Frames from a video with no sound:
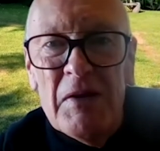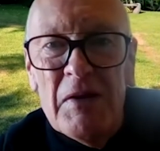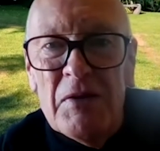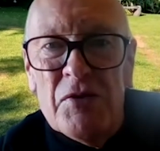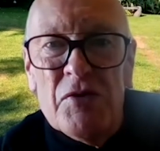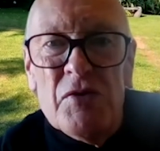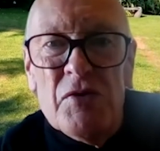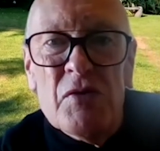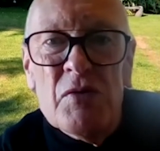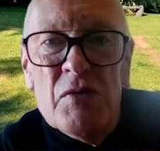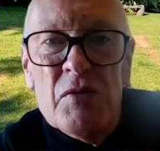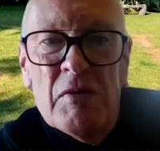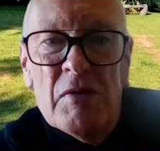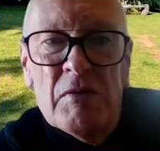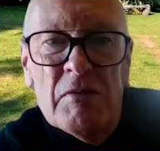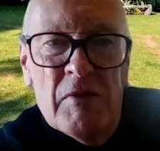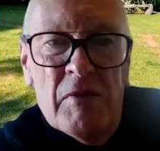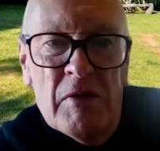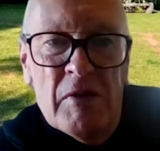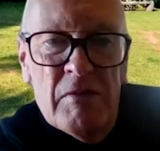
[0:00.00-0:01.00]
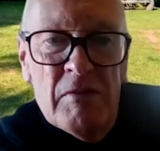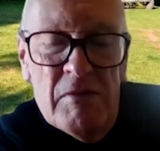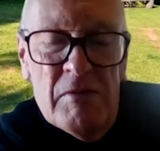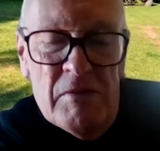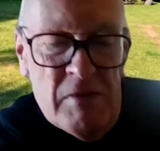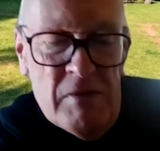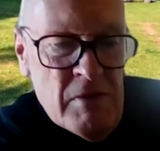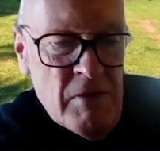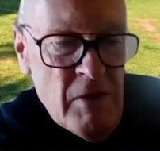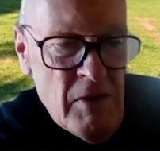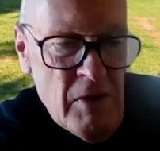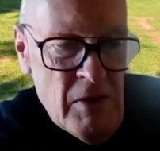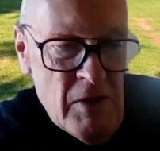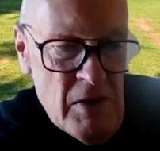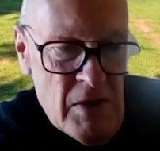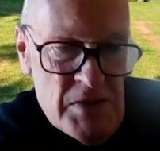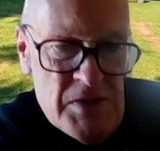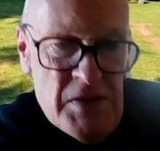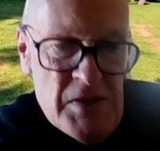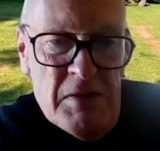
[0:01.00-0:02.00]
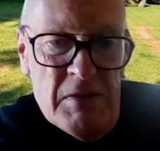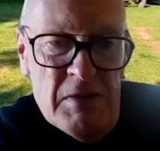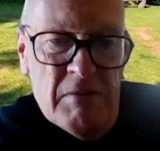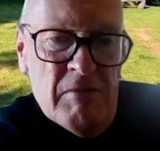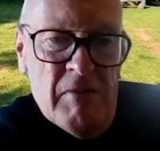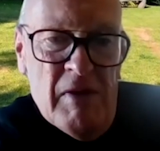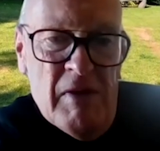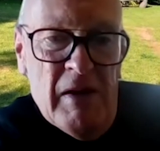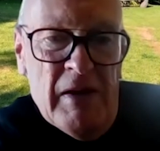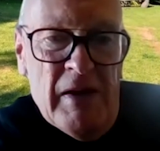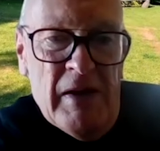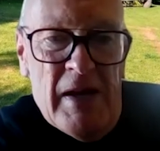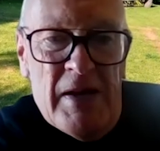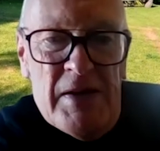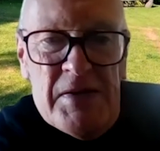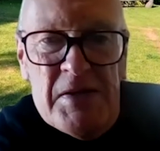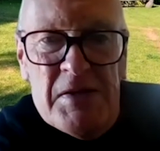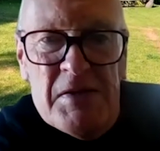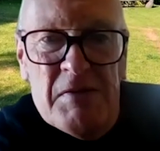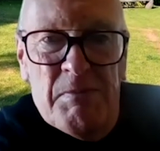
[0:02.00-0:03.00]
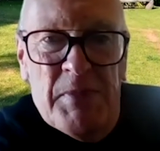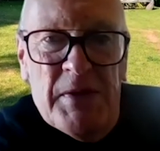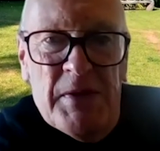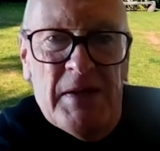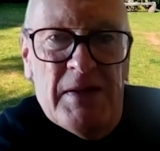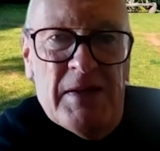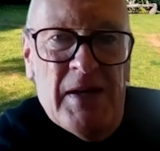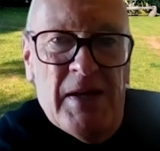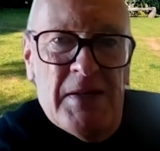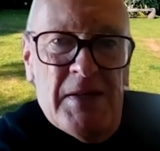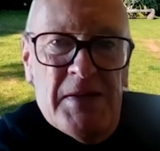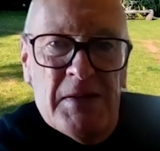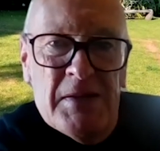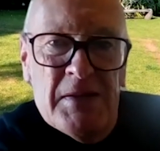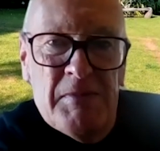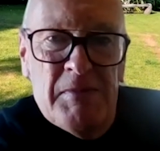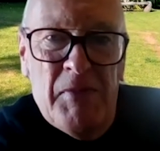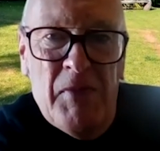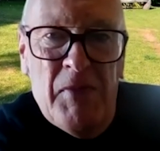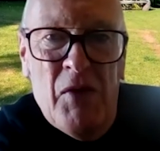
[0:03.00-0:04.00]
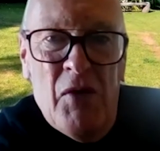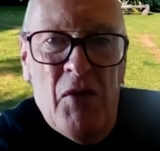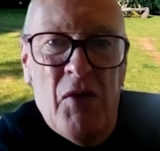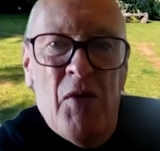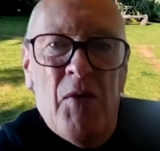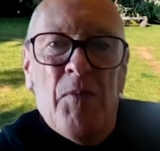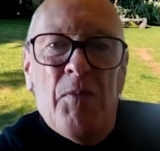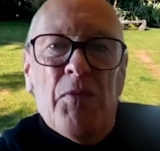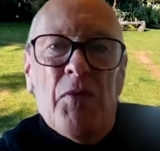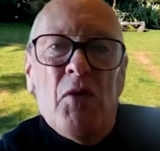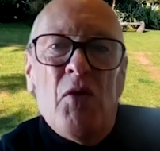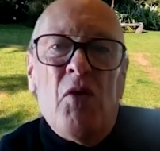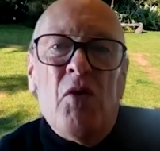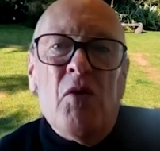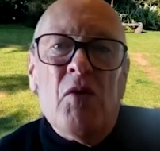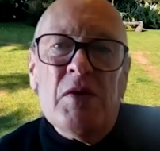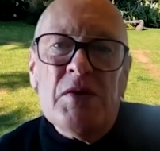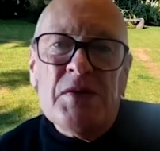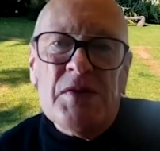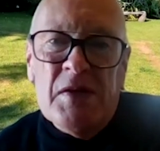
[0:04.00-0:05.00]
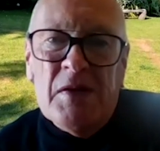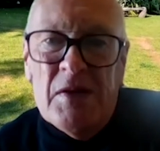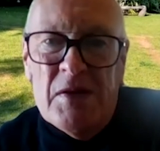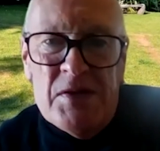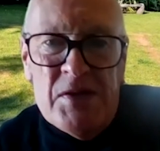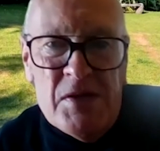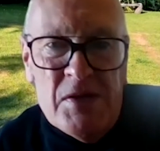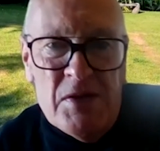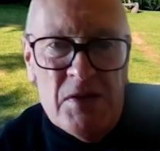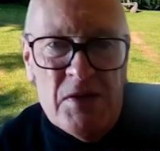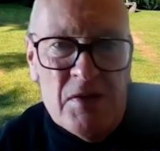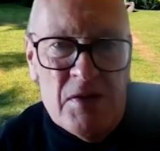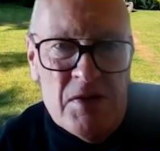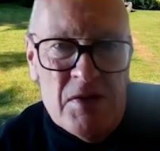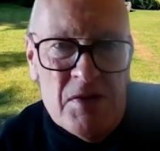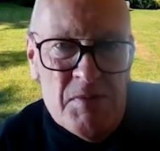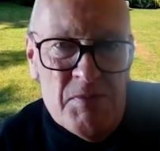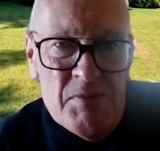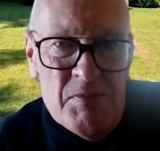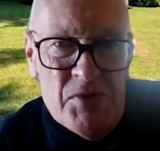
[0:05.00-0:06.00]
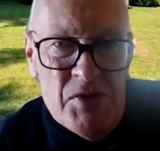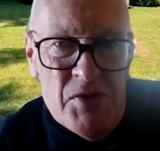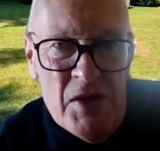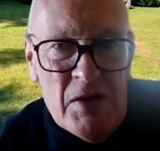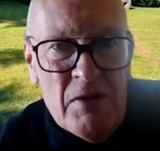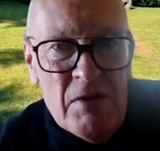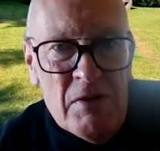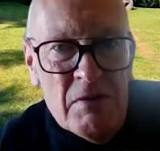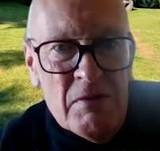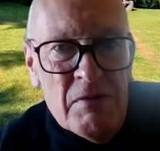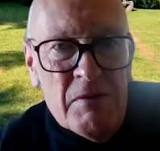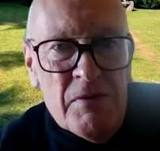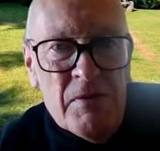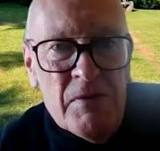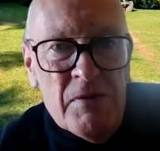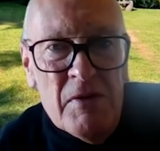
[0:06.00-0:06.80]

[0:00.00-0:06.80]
do you know, is it analysis of big data, or is it listening to the subjective